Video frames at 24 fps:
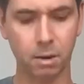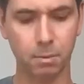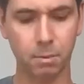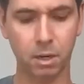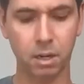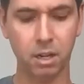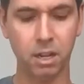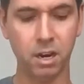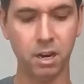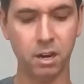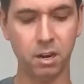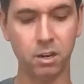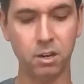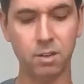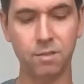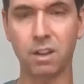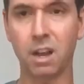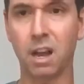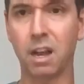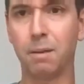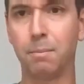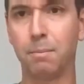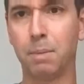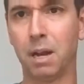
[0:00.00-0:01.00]
But here you've
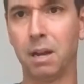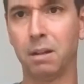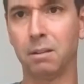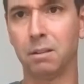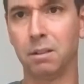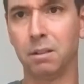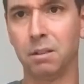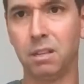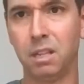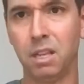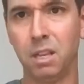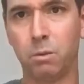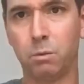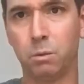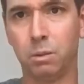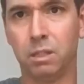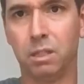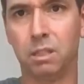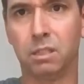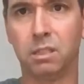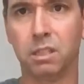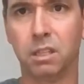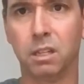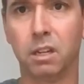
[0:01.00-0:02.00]
got about
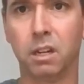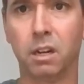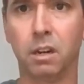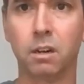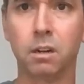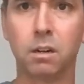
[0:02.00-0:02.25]
equidistant here.